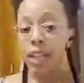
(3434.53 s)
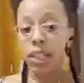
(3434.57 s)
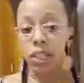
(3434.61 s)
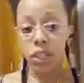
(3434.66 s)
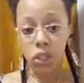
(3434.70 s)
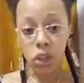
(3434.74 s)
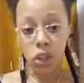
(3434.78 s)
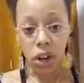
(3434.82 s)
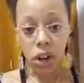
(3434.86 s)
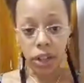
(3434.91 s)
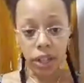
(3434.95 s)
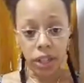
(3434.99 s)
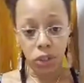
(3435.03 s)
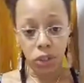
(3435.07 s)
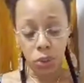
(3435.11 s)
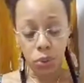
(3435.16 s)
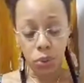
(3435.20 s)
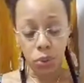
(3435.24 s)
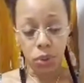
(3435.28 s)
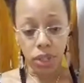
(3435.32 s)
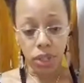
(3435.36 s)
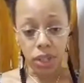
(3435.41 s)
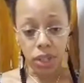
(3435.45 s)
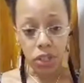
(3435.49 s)
started
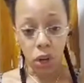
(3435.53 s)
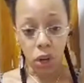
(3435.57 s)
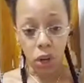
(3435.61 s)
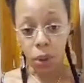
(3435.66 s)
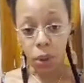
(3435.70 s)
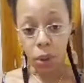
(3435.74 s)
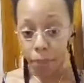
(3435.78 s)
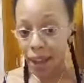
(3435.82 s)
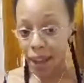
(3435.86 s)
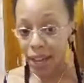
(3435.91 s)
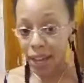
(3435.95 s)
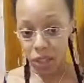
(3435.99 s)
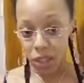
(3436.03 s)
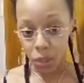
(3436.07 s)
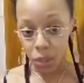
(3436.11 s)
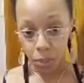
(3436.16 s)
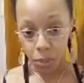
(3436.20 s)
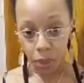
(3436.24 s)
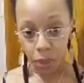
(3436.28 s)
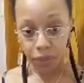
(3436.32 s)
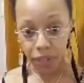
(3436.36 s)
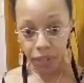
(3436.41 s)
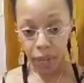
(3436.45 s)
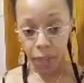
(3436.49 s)
using the term body's
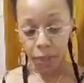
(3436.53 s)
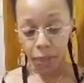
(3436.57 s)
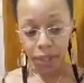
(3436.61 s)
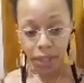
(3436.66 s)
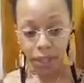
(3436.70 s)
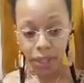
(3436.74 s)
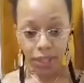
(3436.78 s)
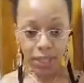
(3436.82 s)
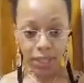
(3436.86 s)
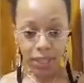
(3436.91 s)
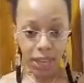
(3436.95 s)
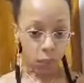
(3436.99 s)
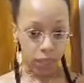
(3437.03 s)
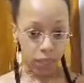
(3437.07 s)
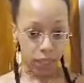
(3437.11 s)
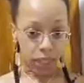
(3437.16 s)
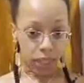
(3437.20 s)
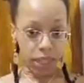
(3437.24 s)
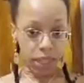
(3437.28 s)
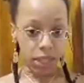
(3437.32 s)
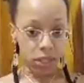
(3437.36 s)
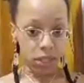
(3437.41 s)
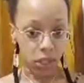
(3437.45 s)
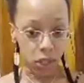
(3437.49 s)
birthday because that was the
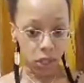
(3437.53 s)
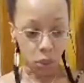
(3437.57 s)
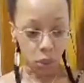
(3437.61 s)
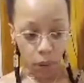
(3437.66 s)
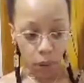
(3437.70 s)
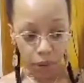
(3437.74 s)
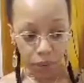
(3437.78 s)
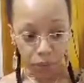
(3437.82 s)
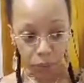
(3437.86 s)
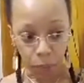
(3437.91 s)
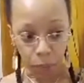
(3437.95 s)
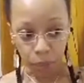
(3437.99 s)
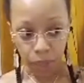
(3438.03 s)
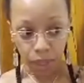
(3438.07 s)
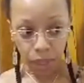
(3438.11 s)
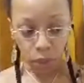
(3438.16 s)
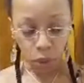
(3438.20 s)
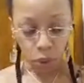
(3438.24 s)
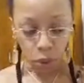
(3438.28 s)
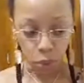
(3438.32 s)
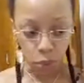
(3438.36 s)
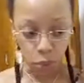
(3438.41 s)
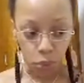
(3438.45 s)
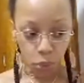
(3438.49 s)
easiest way for me
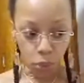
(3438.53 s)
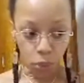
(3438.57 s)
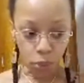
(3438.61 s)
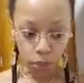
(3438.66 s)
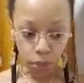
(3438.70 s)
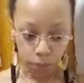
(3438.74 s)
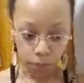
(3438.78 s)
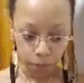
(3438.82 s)
to